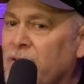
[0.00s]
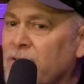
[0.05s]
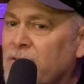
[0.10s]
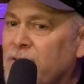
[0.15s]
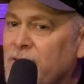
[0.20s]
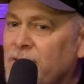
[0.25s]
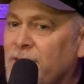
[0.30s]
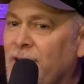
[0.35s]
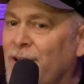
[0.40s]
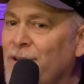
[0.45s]

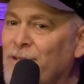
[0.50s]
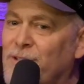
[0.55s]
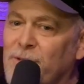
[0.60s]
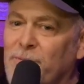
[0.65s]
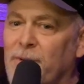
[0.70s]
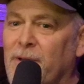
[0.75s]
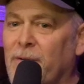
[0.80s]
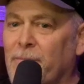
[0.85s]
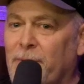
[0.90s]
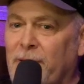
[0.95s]
since I used
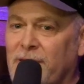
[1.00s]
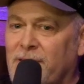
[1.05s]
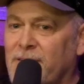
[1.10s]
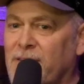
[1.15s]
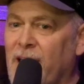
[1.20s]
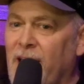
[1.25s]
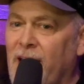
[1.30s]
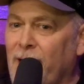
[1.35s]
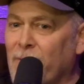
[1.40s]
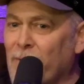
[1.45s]
to be a big
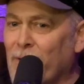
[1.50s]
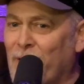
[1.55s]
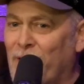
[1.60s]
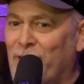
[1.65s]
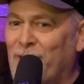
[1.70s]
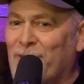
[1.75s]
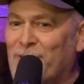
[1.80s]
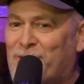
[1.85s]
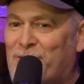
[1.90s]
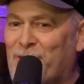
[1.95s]
scammer,
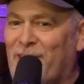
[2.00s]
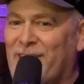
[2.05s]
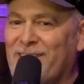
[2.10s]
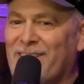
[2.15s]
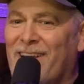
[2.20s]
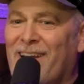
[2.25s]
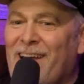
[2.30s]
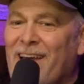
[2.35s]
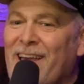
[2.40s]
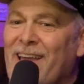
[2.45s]
you
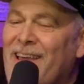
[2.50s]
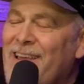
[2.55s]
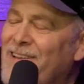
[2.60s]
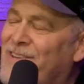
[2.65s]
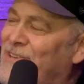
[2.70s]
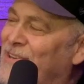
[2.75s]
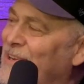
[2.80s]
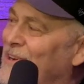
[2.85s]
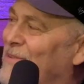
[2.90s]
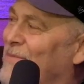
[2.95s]
know, he
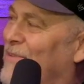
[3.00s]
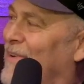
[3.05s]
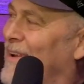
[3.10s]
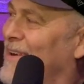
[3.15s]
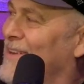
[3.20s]
should have brought